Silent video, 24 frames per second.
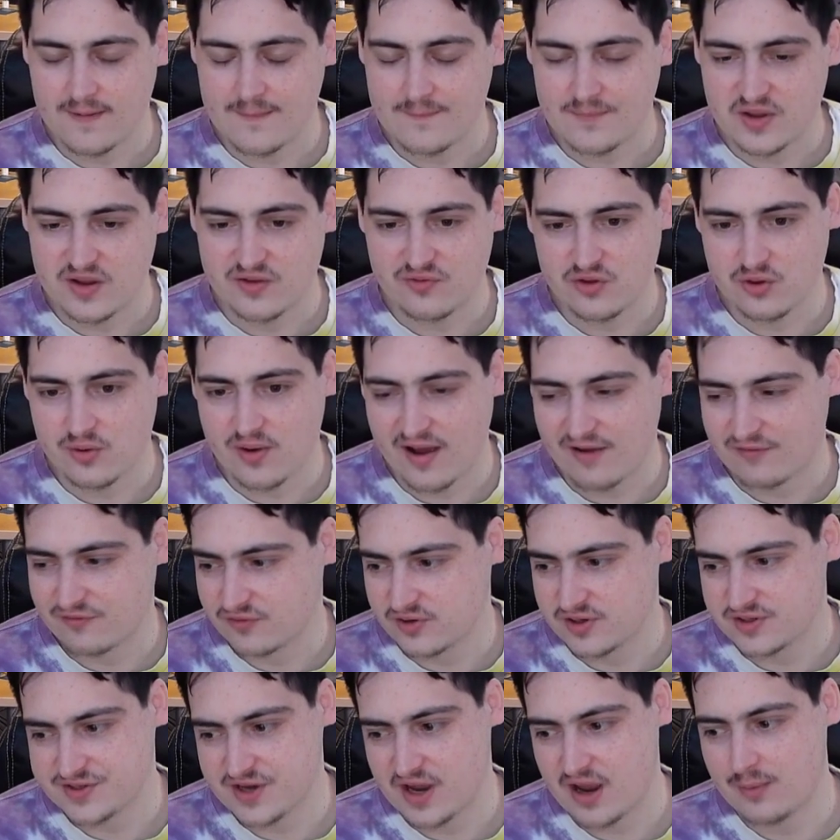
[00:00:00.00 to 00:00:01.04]
If you have
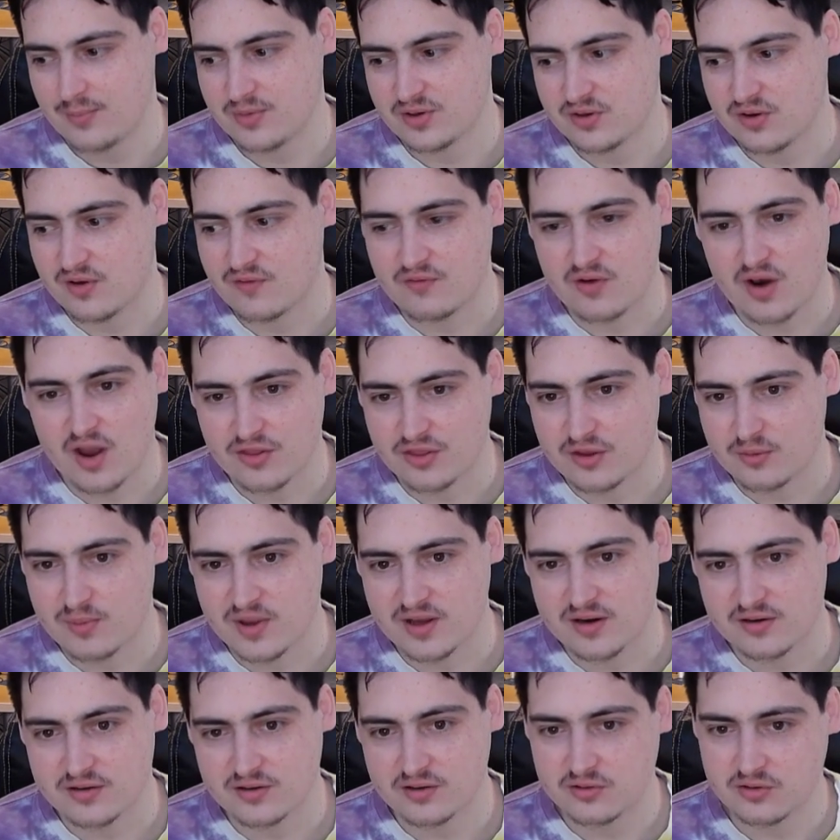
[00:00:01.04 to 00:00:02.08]
free time and you have nothing
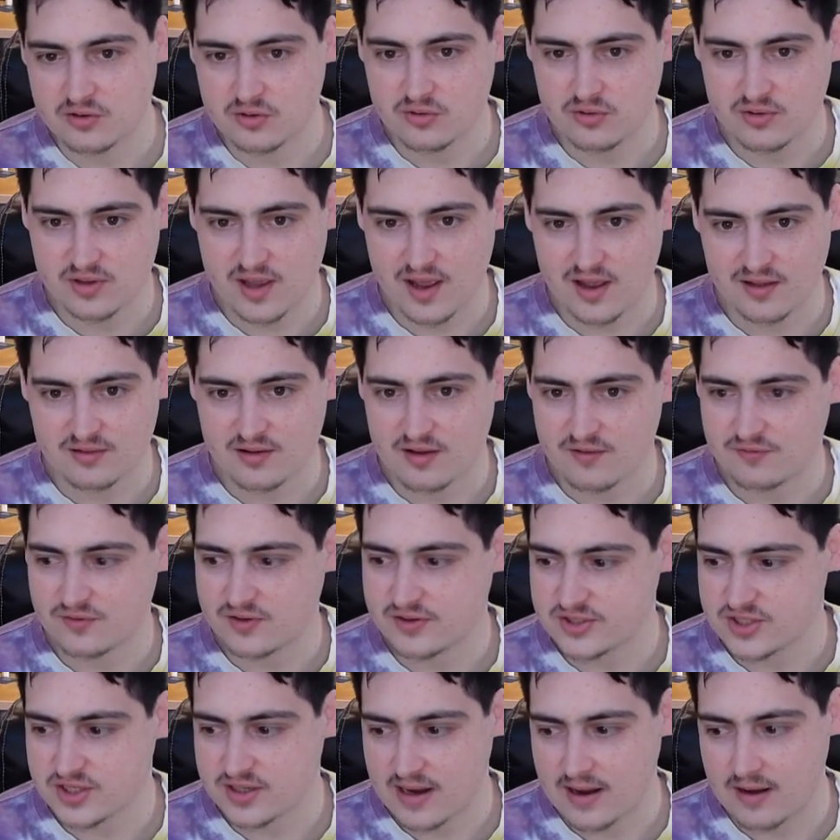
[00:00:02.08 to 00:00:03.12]
better to do, yeah,
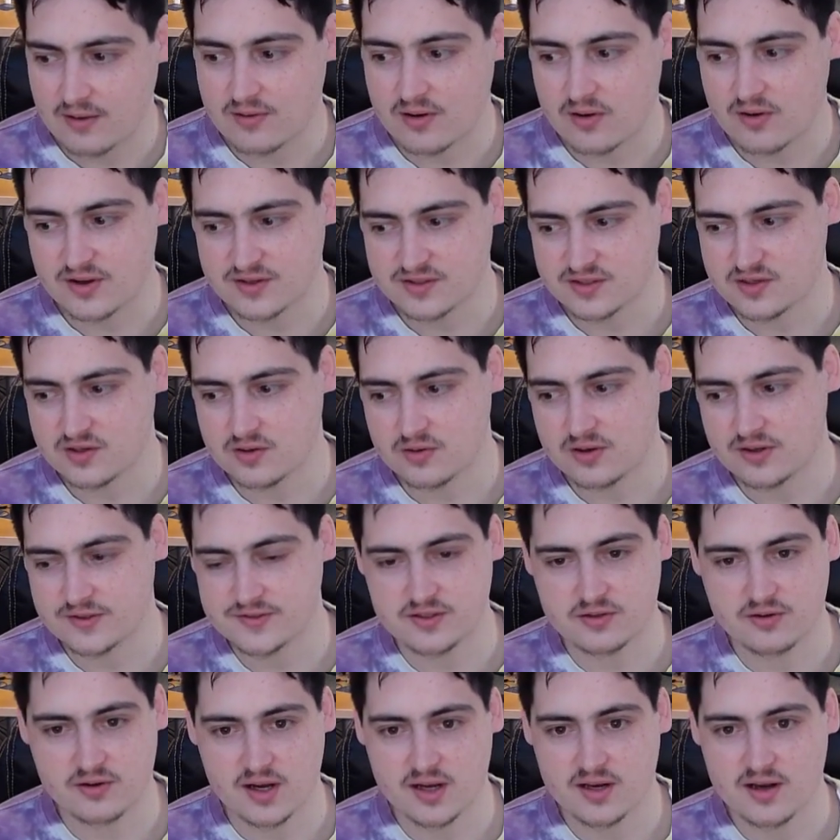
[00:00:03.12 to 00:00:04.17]
definitely check out NoSQL. It's
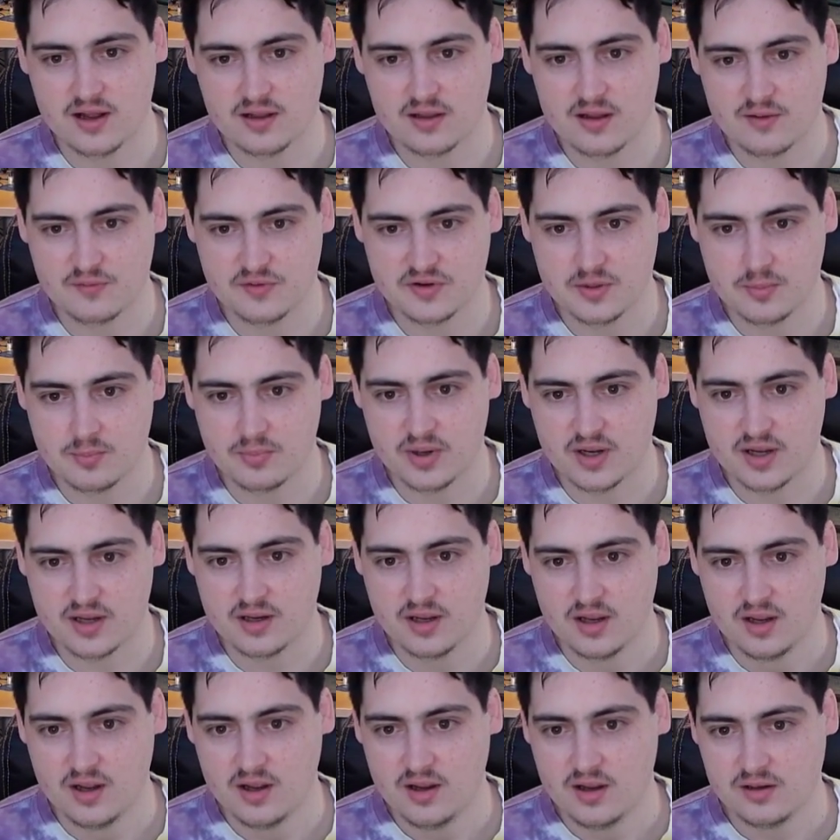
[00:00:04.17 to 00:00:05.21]
great. I love it.
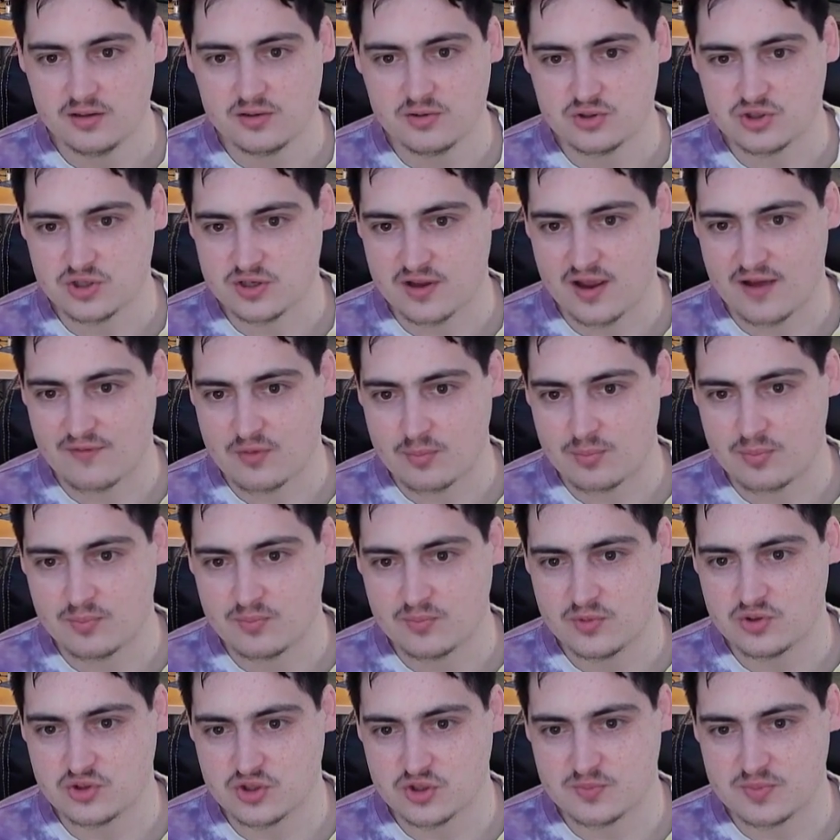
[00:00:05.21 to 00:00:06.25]
But you
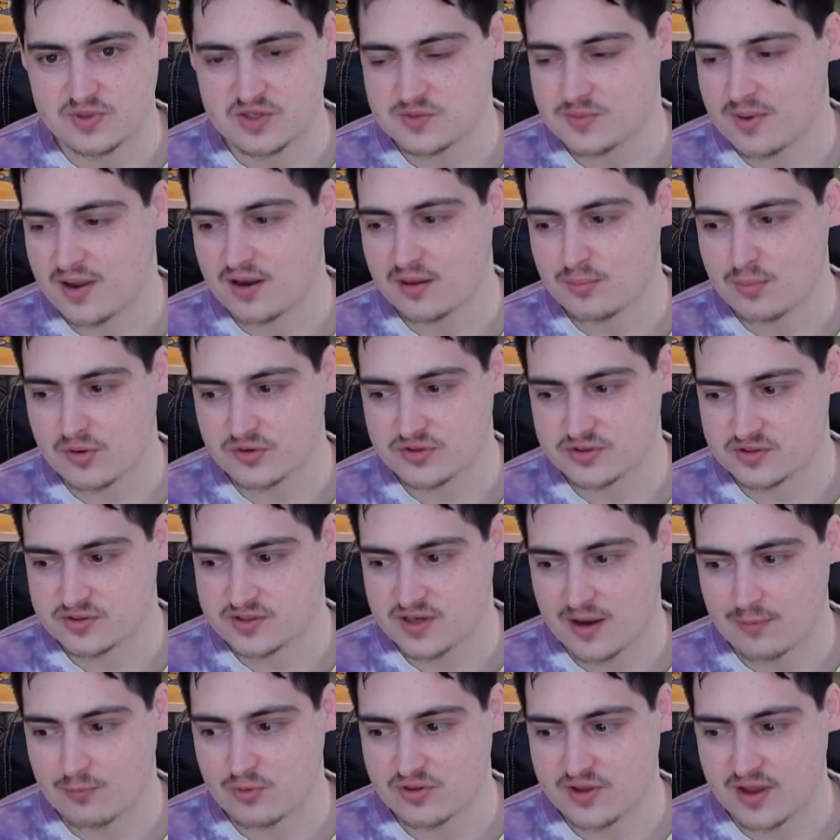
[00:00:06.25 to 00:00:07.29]
should be spending most of your
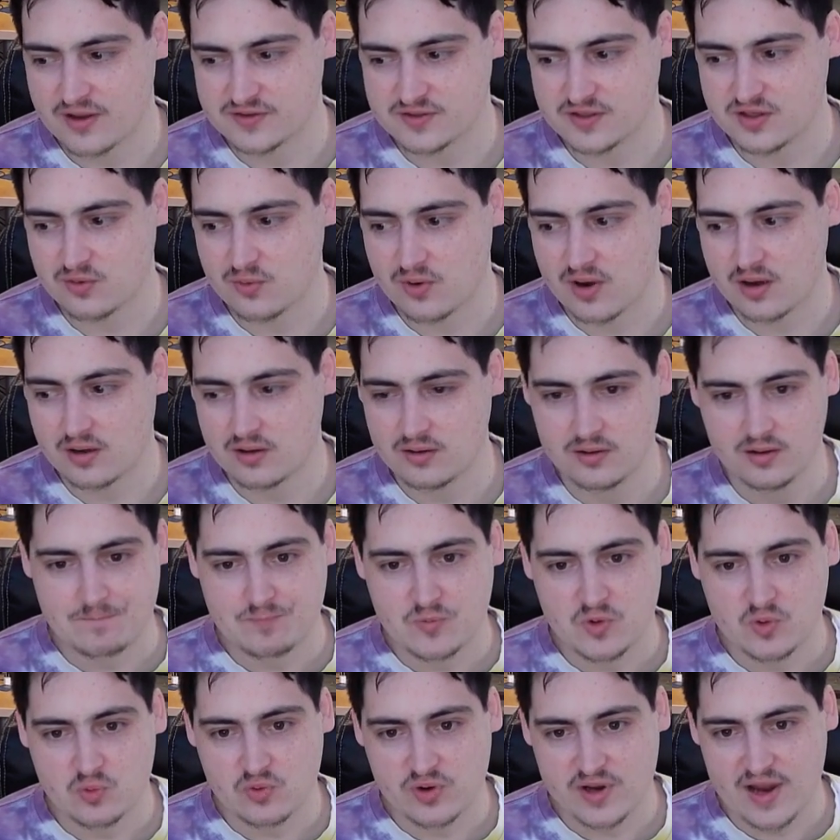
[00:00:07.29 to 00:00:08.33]
time with SQL.
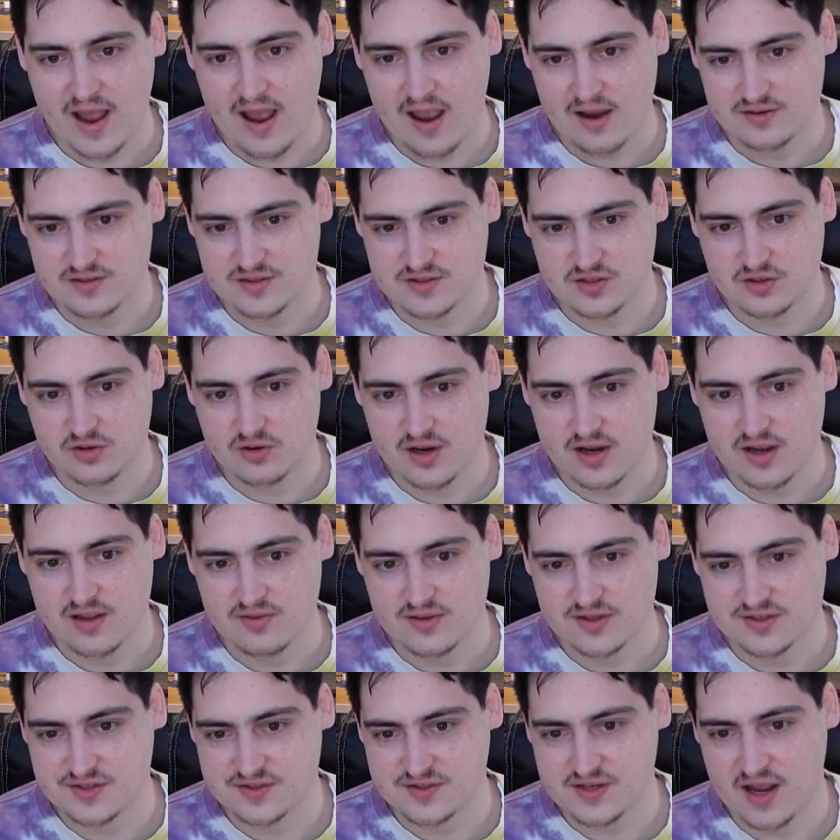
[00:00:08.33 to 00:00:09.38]
React is great.
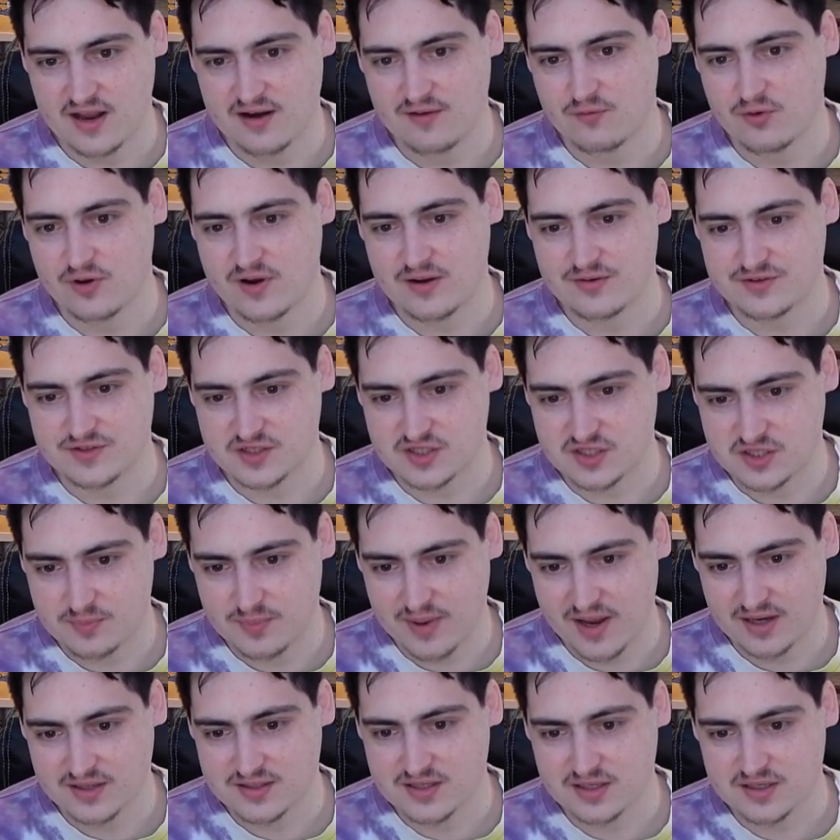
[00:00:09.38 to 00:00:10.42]
This is kind of what I was
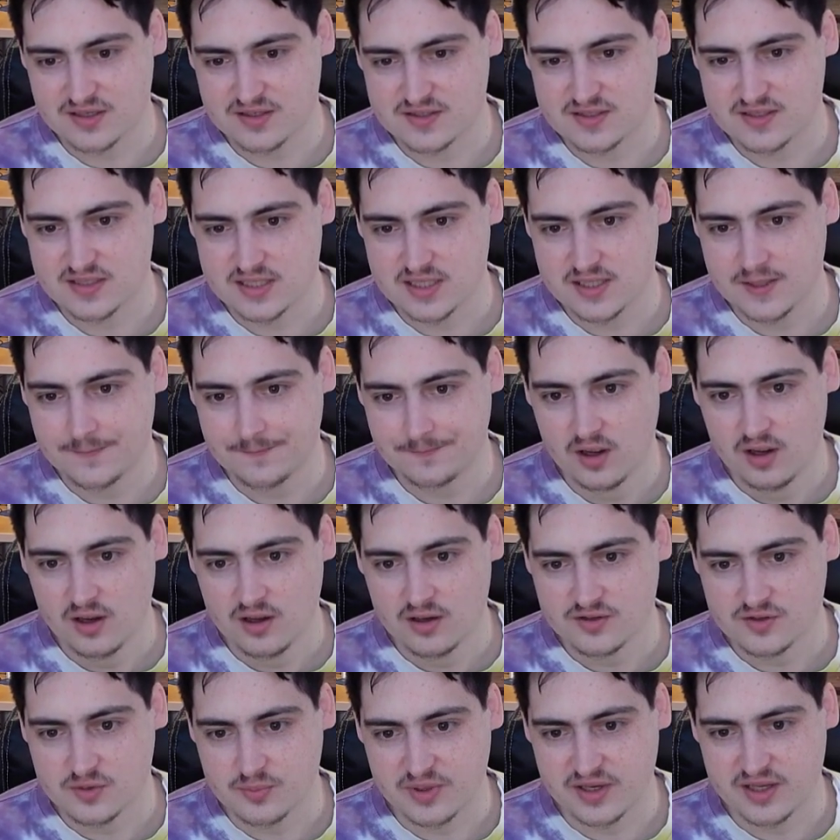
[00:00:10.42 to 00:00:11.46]
expecting to see.
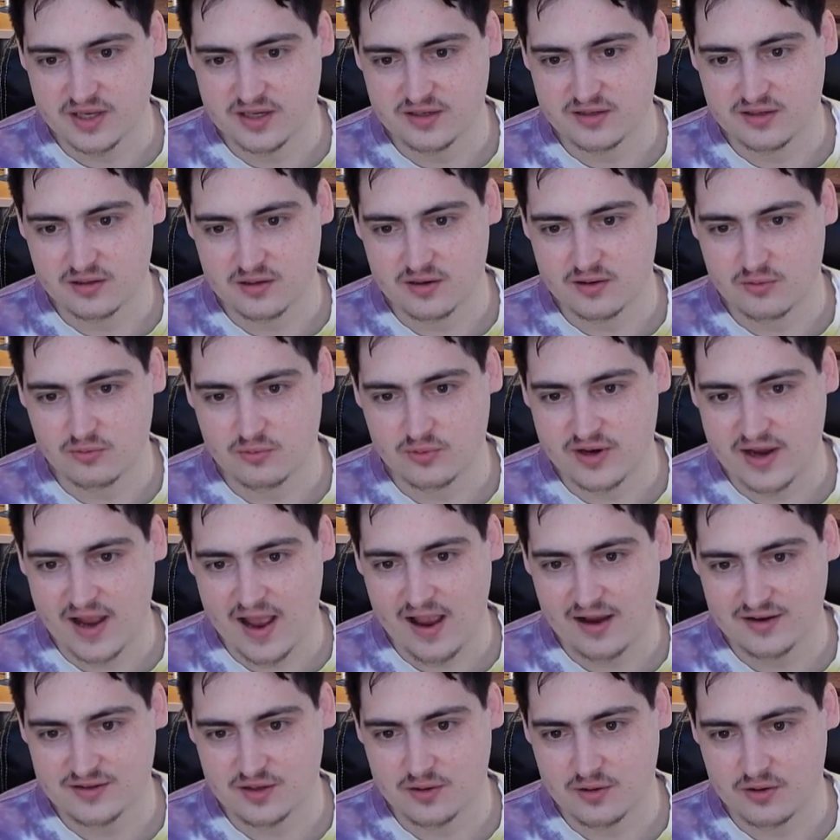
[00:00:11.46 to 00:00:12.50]
So beginning to learn
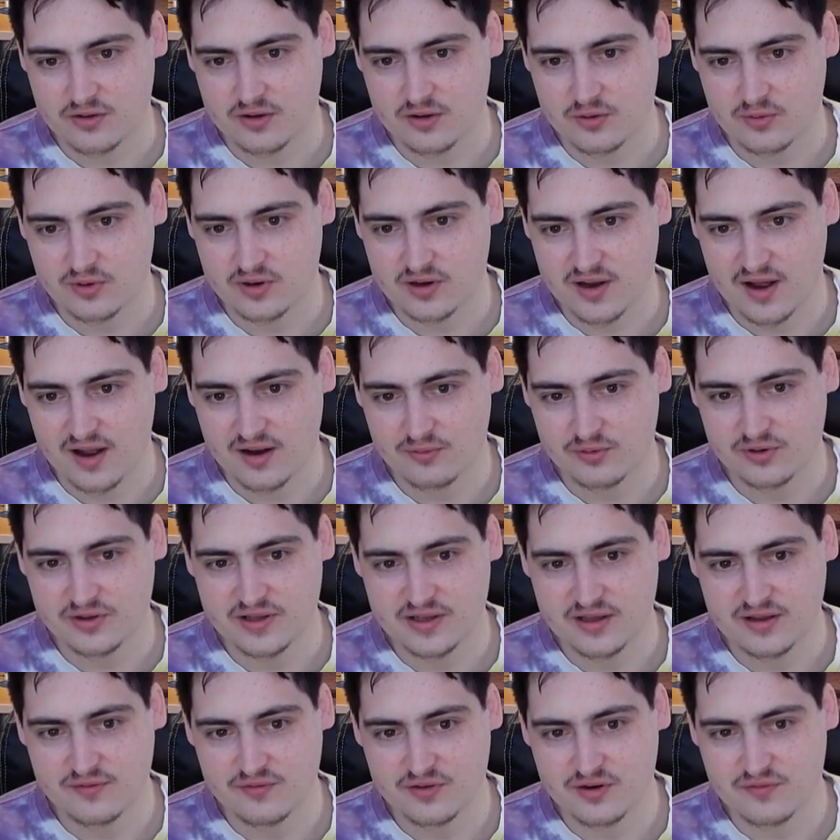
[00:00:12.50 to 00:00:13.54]
React, although we're not really
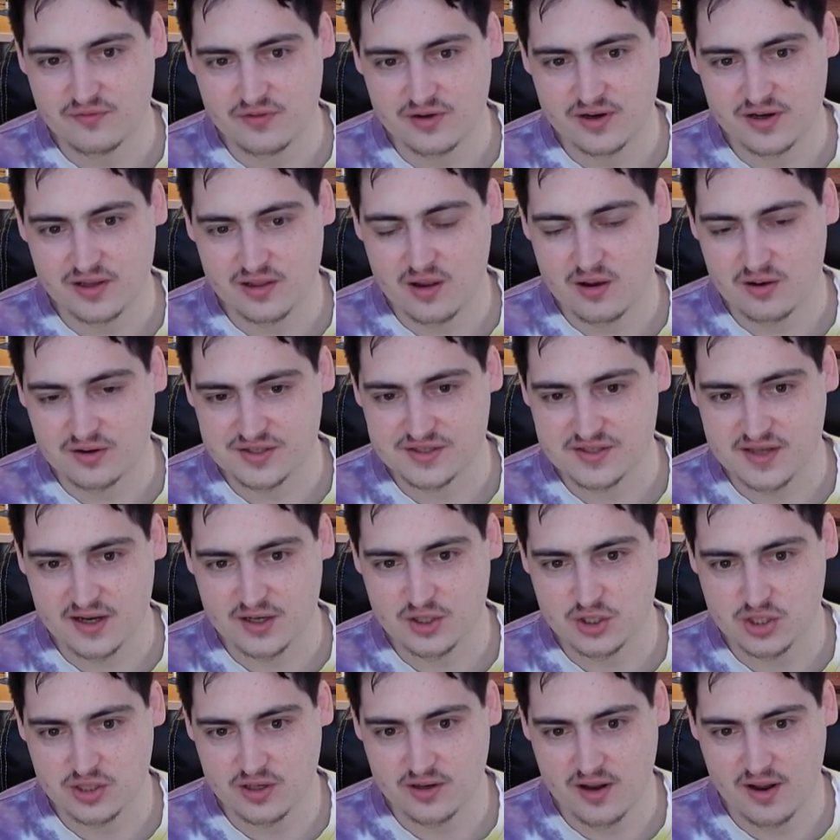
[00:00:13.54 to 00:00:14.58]
given a very long
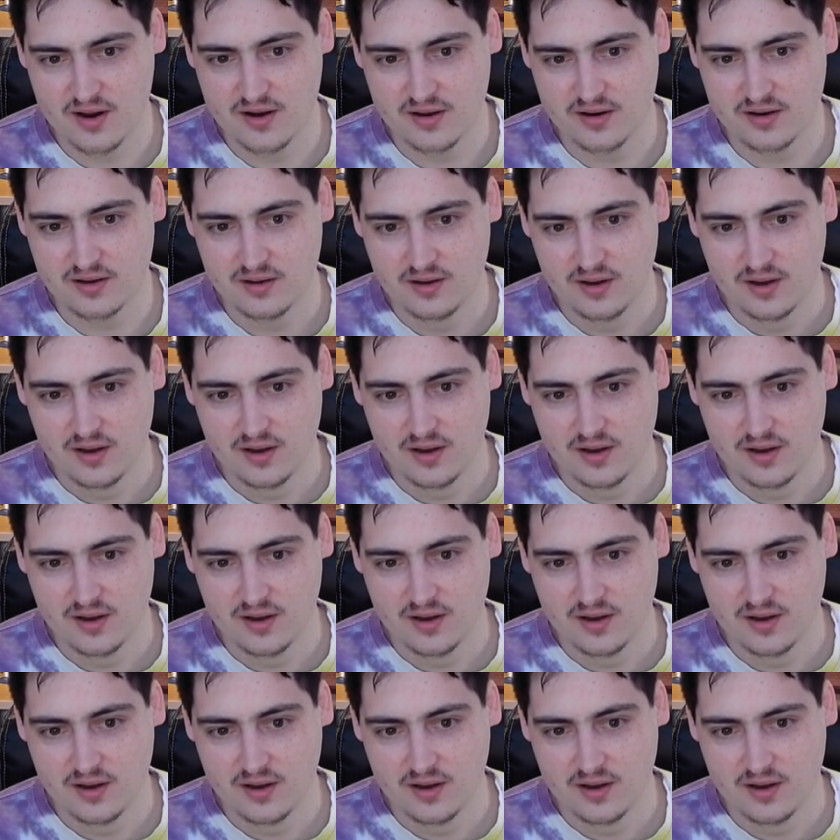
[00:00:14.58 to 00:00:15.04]
section on it.